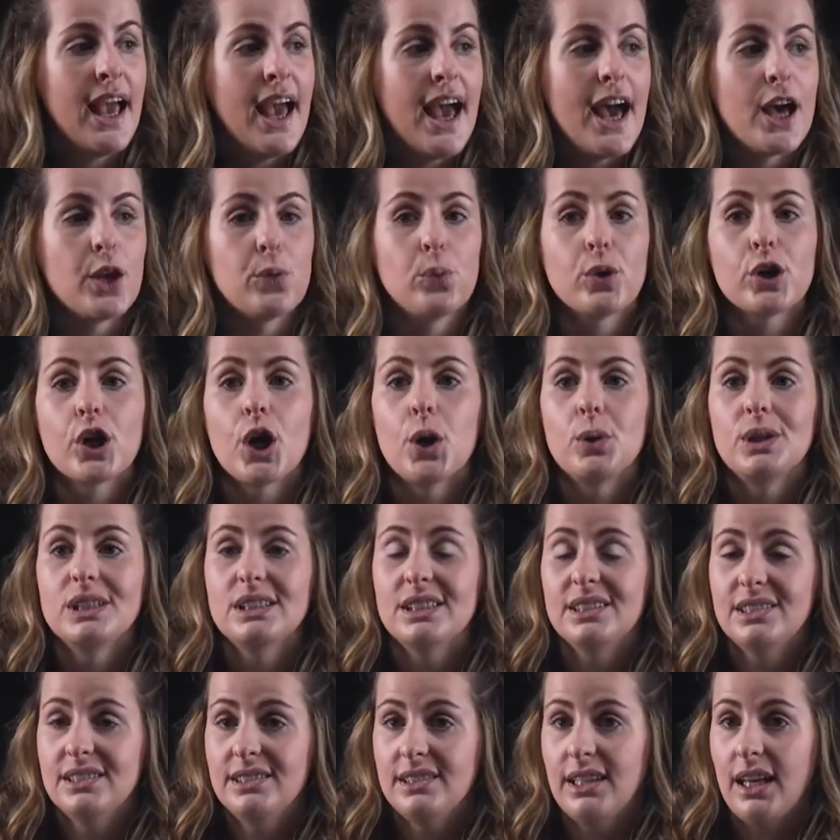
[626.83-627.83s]
And we're going
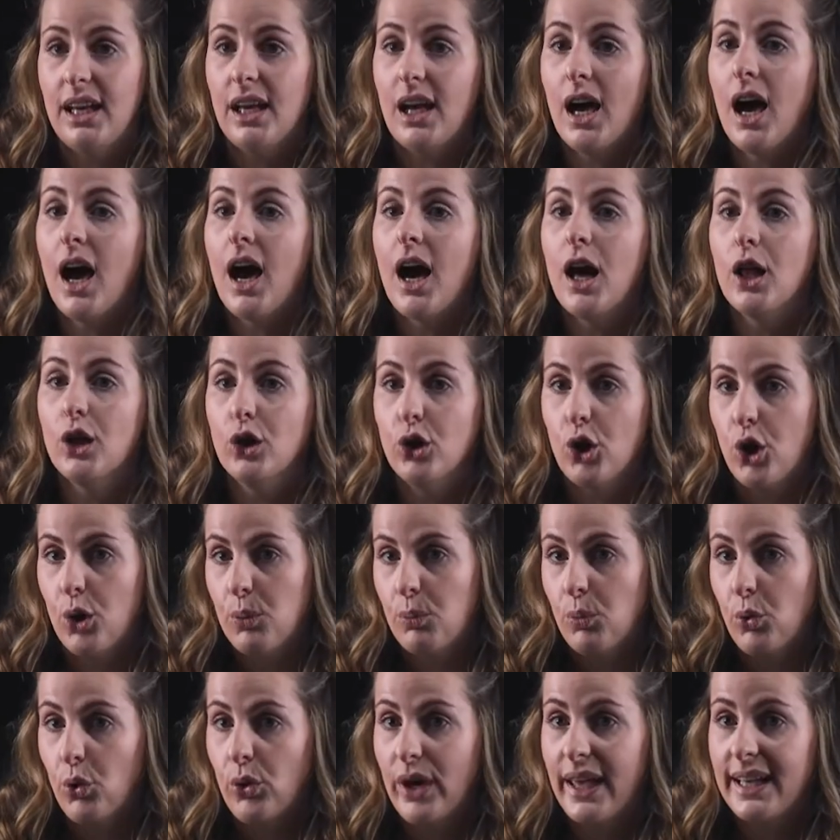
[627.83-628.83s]
to see a lot
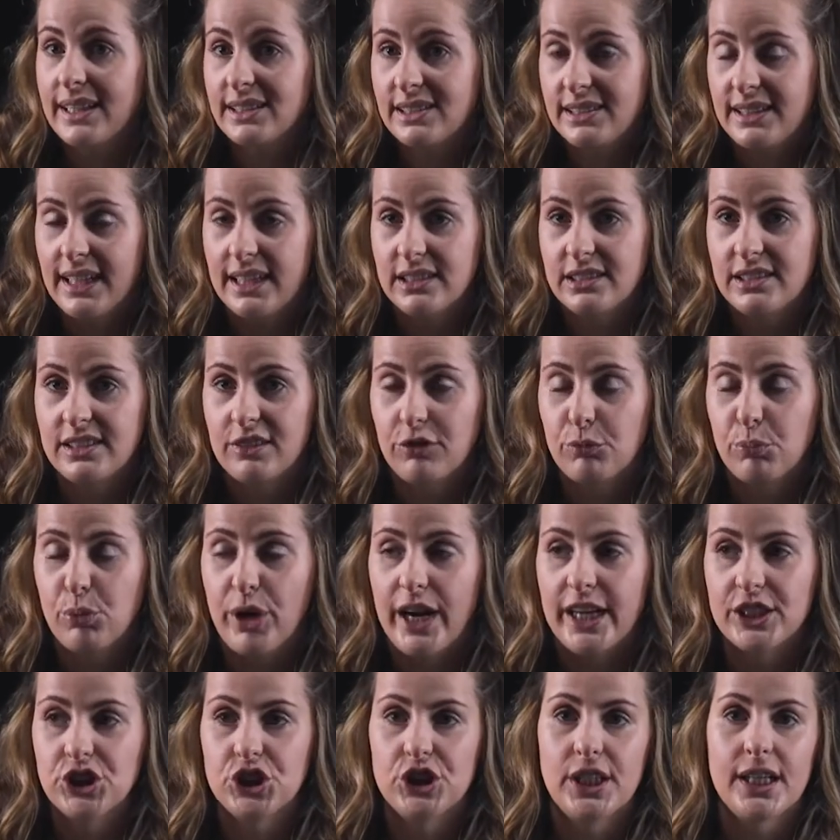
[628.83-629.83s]
more extensive
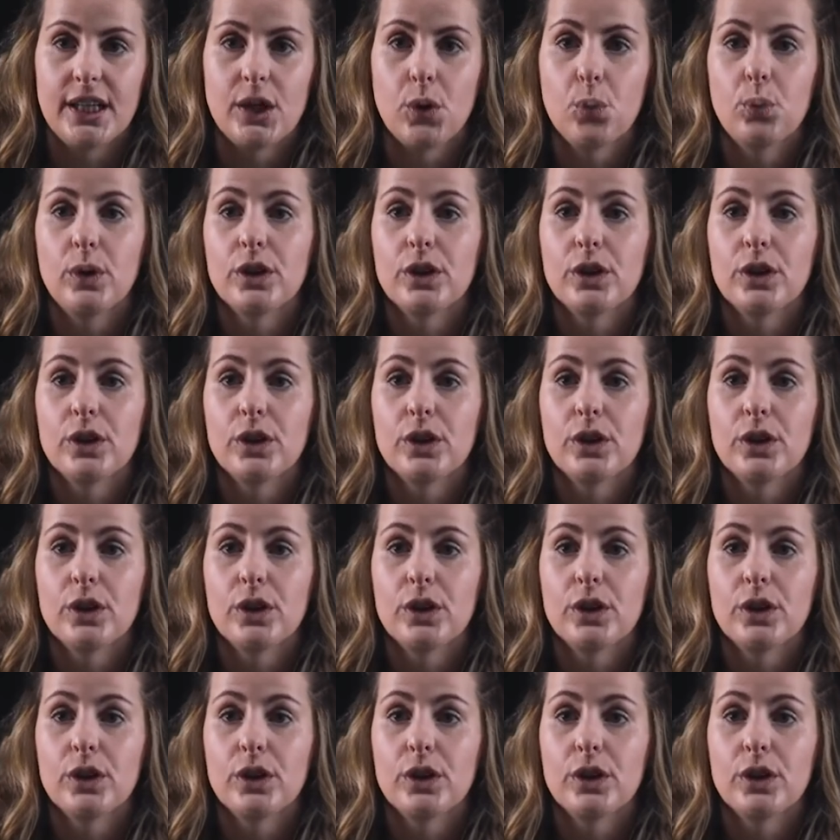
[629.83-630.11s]
branching